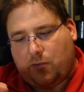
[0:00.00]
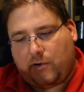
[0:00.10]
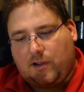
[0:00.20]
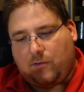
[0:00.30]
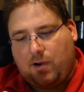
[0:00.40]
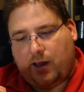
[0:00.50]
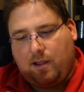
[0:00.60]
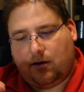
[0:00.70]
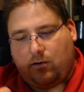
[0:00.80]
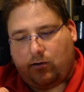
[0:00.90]
burning
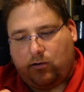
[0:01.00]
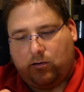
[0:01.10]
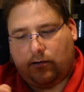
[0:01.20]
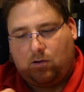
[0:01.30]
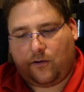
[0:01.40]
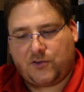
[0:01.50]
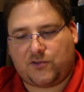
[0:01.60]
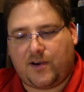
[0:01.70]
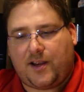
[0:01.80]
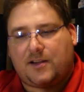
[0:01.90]
away all the
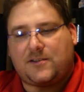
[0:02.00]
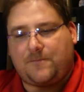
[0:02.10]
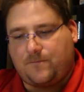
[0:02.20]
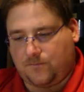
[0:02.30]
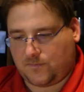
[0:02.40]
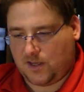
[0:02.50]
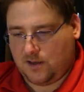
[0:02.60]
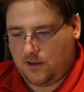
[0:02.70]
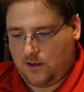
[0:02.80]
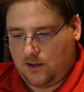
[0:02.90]
strings.
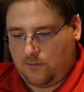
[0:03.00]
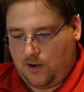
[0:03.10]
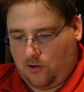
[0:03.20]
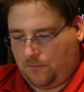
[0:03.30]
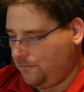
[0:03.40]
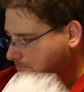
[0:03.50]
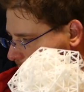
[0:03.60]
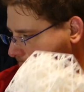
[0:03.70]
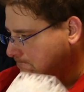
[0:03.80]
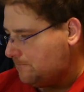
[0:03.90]
Well,
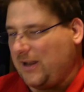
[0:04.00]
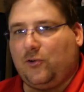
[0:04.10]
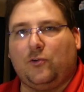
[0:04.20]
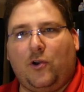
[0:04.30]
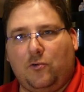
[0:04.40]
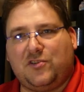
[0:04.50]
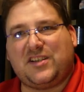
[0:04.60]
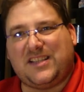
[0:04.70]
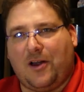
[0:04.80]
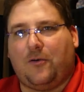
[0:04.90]
mental note to
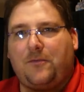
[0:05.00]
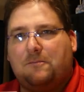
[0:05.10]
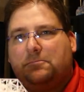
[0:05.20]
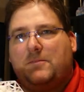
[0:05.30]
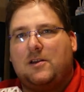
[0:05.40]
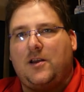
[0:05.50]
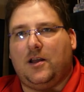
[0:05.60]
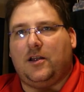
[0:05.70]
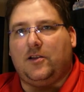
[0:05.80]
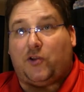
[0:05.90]
self.
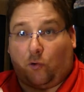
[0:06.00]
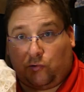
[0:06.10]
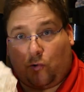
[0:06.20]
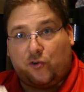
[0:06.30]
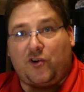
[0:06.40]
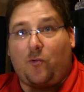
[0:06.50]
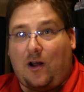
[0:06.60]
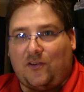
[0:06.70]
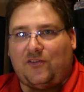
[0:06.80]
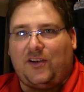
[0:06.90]
Don't torch it
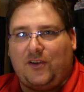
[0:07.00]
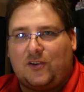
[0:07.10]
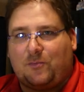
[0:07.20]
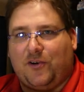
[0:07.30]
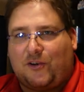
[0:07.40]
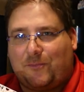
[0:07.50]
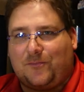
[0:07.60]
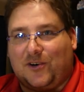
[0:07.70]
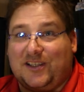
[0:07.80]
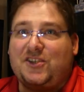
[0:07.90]
while it's sitting on the printer.
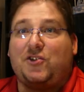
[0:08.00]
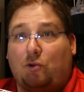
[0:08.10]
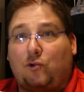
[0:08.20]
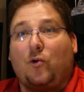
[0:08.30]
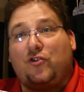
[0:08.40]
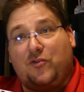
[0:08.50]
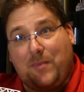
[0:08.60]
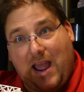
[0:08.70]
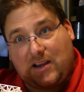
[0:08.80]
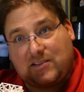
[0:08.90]
At least don't torch the
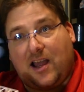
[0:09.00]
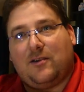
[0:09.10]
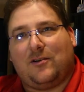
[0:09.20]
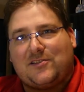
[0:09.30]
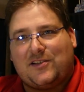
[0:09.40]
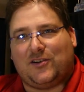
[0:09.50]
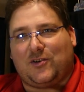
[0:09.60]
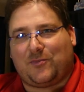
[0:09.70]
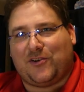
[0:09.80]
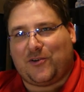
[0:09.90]
backside while it's sitting on
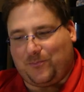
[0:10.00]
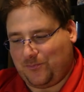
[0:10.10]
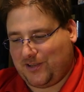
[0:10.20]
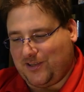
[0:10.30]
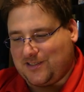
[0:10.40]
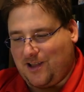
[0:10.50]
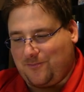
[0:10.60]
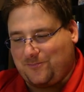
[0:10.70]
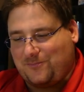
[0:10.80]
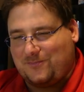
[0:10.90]
the printer because um,